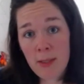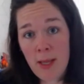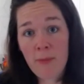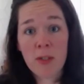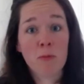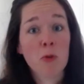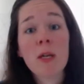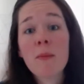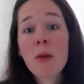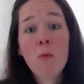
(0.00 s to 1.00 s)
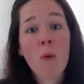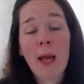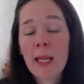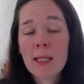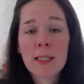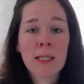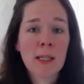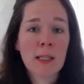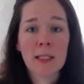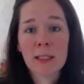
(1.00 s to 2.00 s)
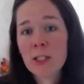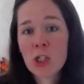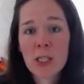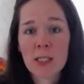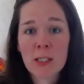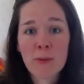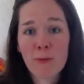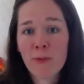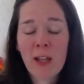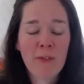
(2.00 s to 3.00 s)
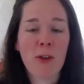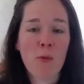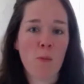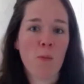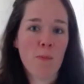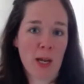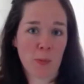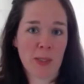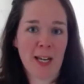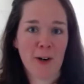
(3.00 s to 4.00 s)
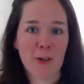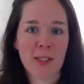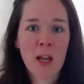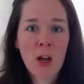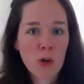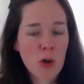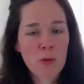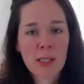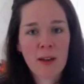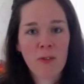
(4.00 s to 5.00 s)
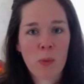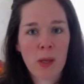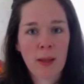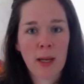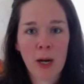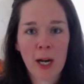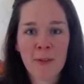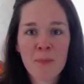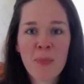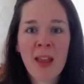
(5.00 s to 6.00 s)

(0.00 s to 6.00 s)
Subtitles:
They have to have creamy, white, delicious, fluffy mashed potatoes. No sign of a peel anywhere.